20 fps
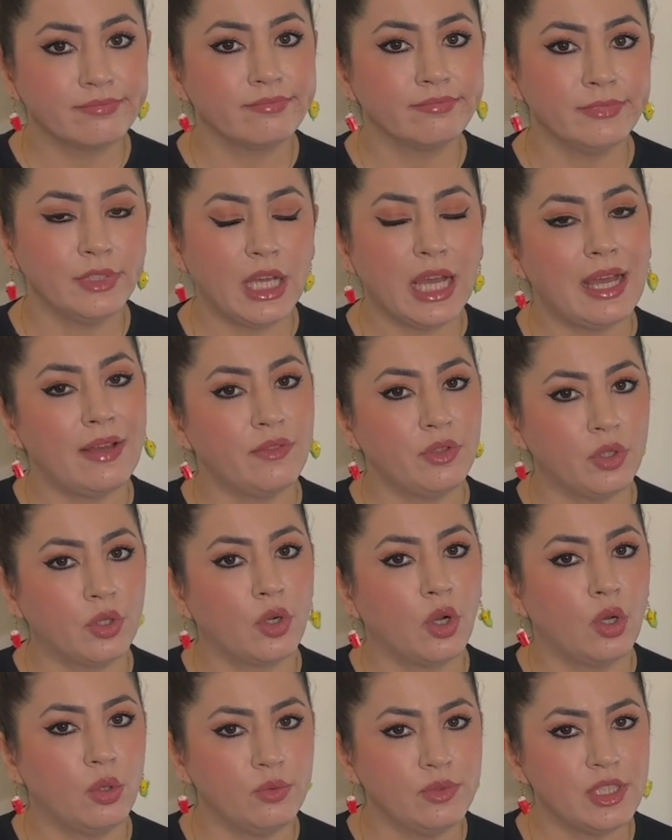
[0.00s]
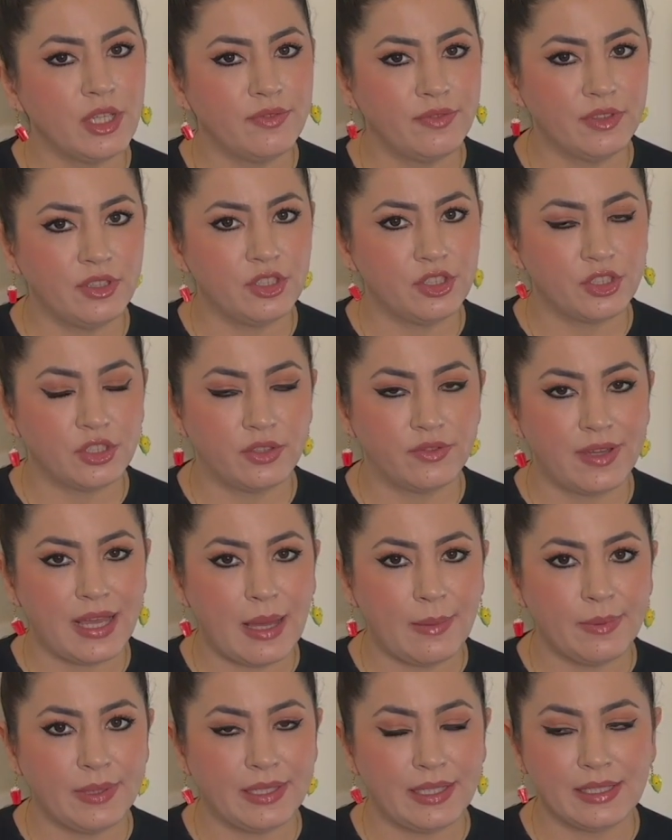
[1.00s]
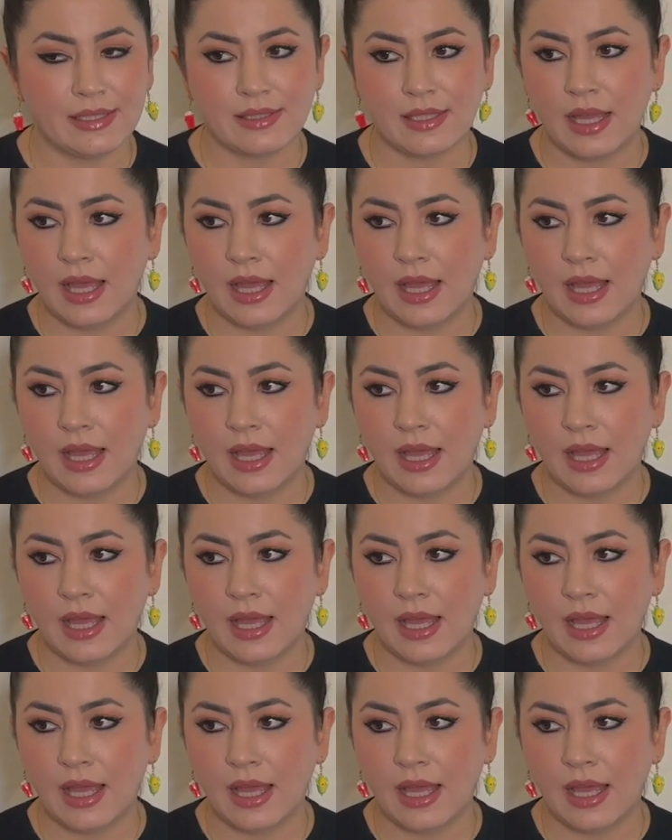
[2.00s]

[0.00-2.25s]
You have your own definition of happiness.